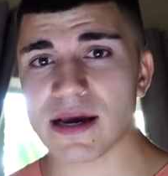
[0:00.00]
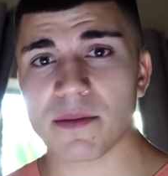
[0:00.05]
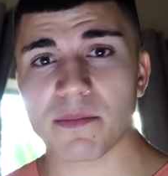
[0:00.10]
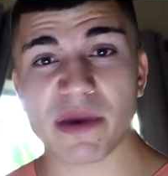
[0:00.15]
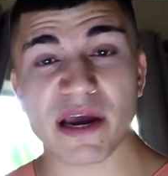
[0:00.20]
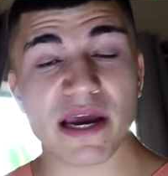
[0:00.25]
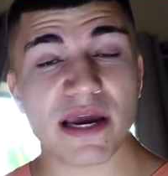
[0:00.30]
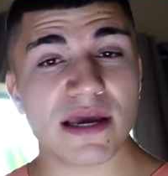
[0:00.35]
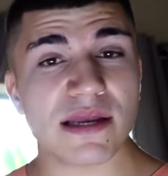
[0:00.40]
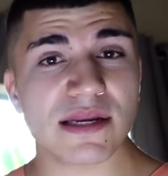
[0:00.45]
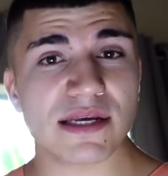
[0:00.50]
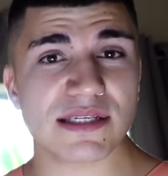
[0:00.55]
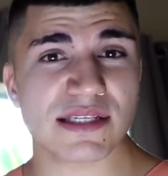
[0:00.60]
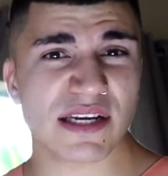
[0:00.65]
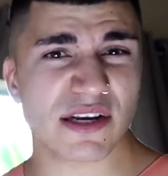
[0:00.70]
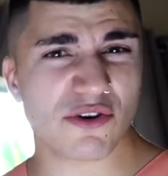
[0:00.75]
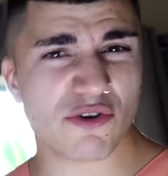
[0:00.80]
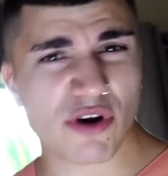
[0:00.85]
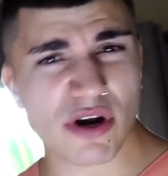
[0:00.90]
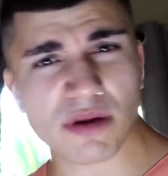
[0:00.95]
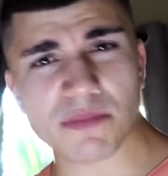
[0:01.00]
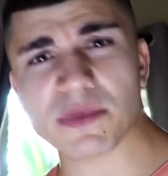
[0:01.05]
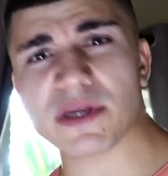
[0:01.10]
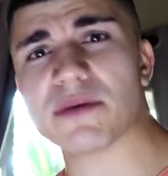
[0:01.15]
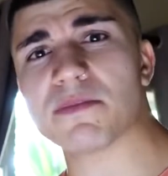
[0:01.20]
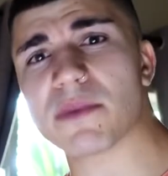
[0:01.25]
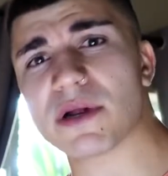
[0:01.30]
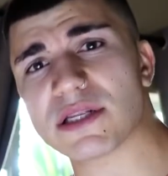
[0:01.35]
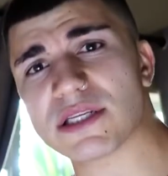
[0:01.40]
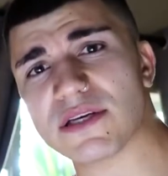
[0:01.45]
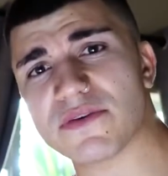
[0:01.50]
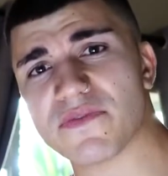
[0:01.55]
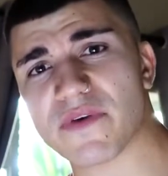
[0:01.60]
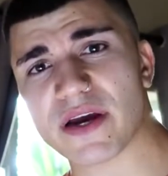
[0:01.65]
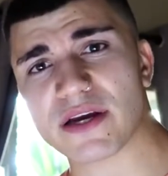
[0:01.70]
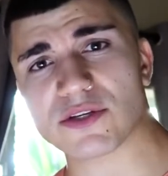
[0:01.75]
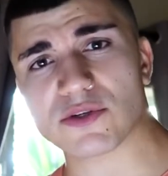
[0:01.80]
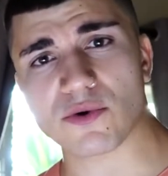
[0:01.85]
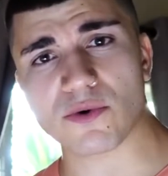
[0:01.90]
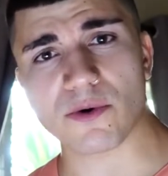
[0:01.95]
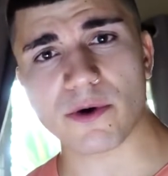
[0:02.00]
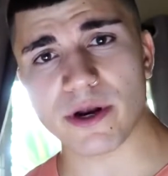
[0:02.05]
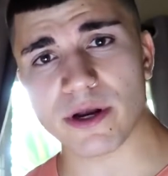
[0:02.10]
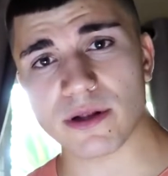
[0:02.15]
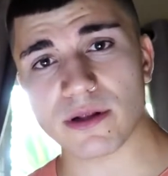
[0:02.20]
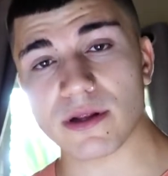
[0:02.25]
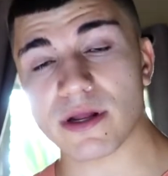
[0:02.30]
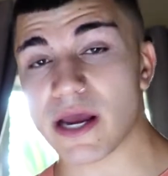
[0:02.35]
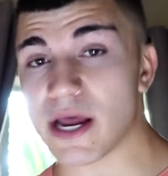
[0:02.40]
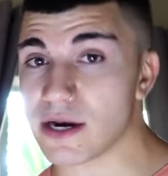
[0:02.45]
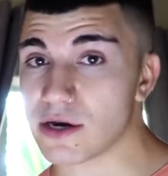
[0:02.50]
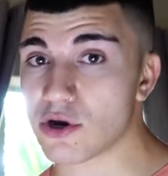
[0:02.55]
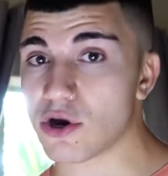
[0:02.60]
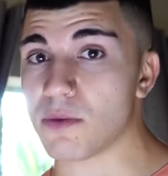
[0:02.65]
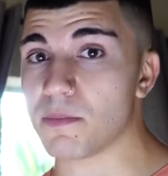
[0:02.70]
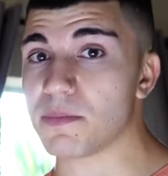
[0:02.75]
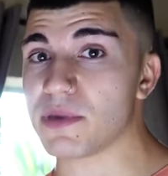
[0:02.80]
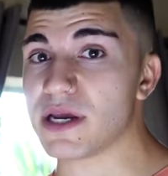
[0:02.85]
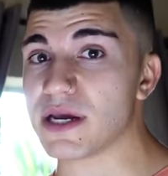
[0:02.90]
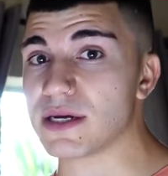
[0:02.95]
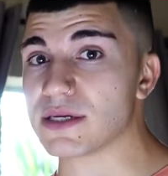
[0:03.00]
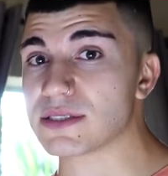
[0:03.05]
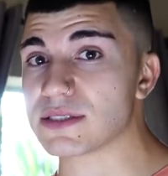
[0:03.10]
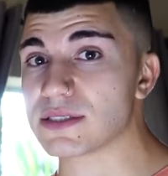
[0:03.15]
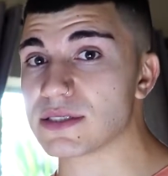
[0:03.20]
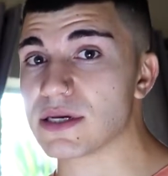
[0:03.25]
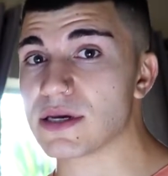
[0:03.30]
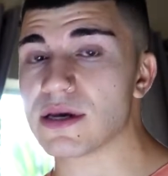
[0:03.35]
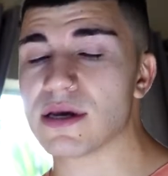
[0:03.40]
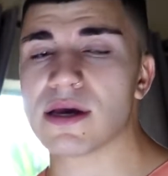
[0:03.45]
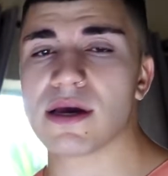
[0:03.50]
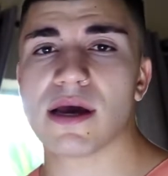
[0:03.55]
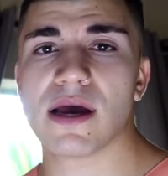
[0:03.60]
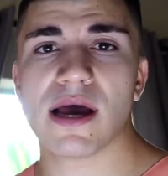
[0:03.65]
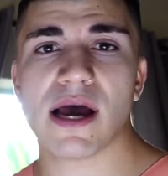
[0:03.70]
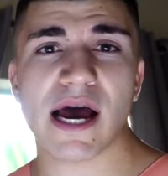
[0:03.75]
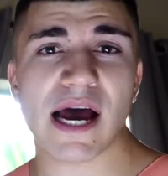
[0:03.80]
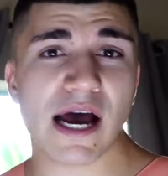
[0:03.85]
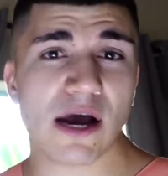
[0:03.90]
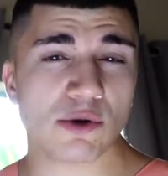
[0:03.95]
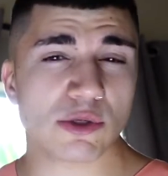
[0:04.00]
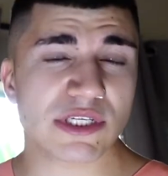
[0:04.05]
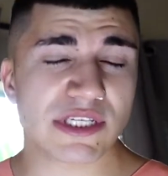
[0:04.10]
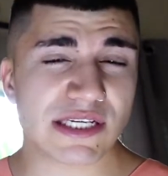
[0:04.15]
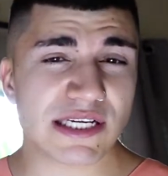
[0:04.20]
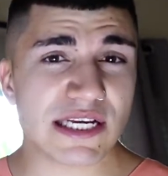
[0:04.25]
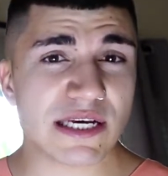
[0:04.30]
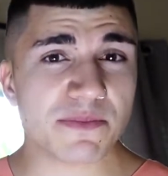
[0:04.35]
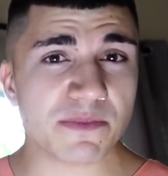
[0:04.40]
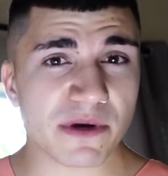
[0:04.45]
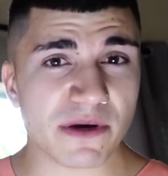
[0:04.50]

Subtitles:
pain is incredibly multifactorial and complex. How sleep